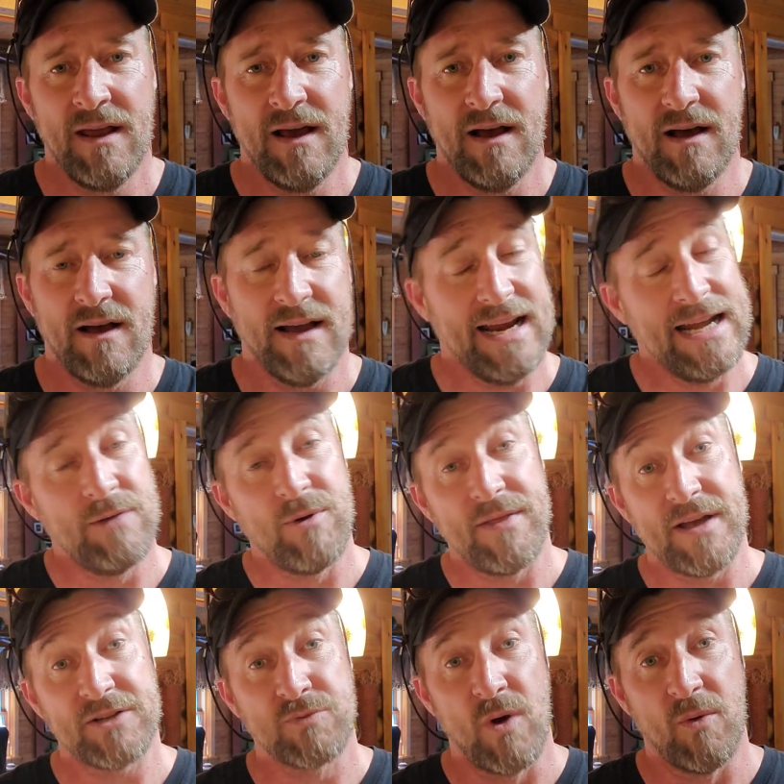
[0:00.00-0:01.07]
uh, anyway,
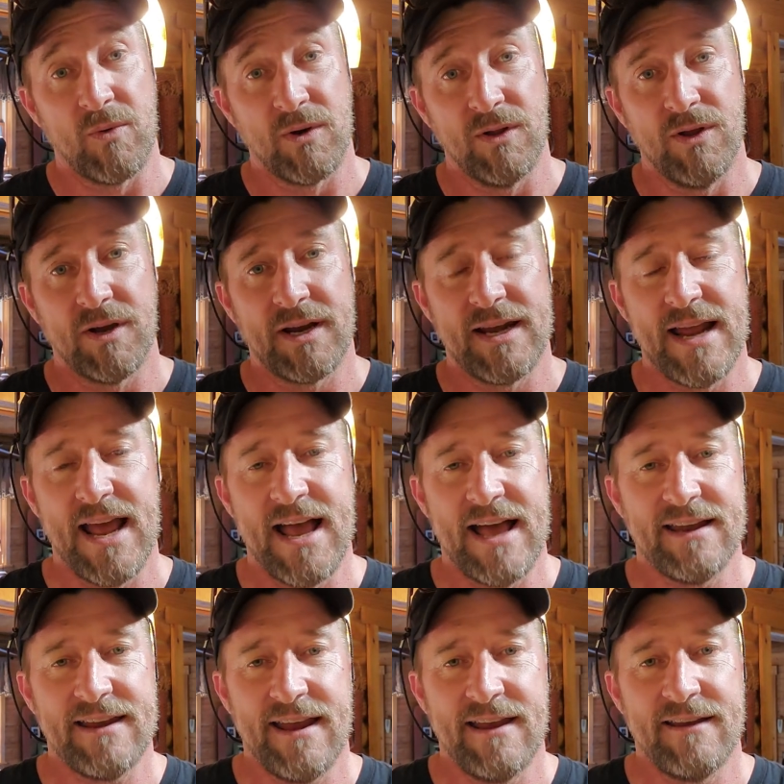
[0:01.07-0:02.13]
that's what we're looking
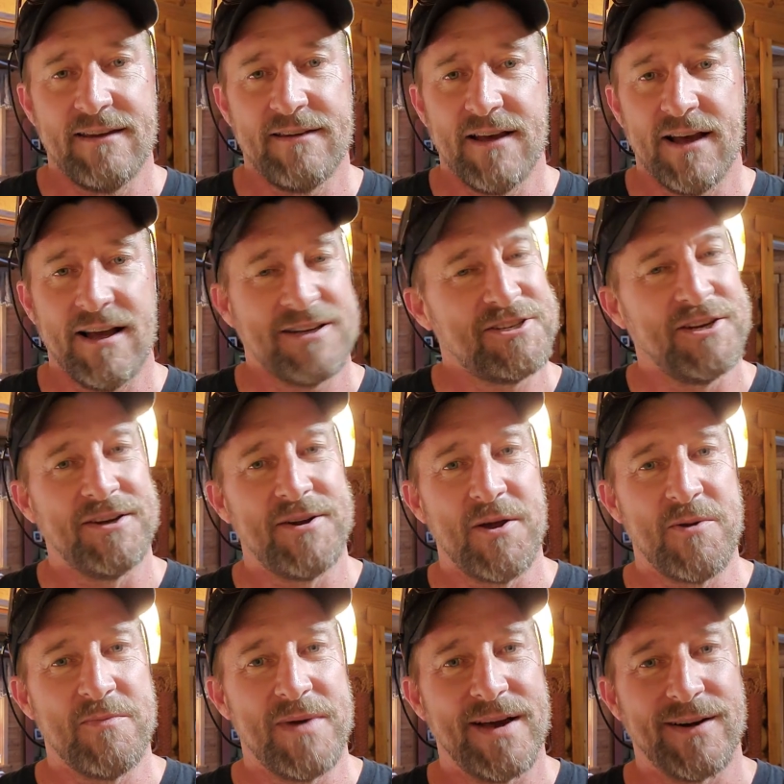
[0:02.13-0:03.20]
at, and uh, I should have
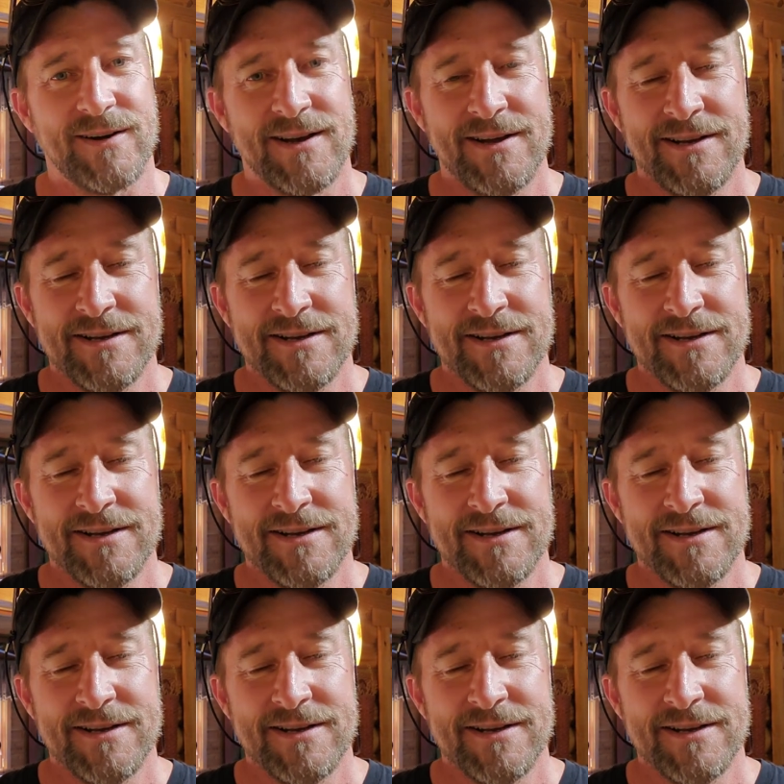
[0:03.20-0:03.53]
known better.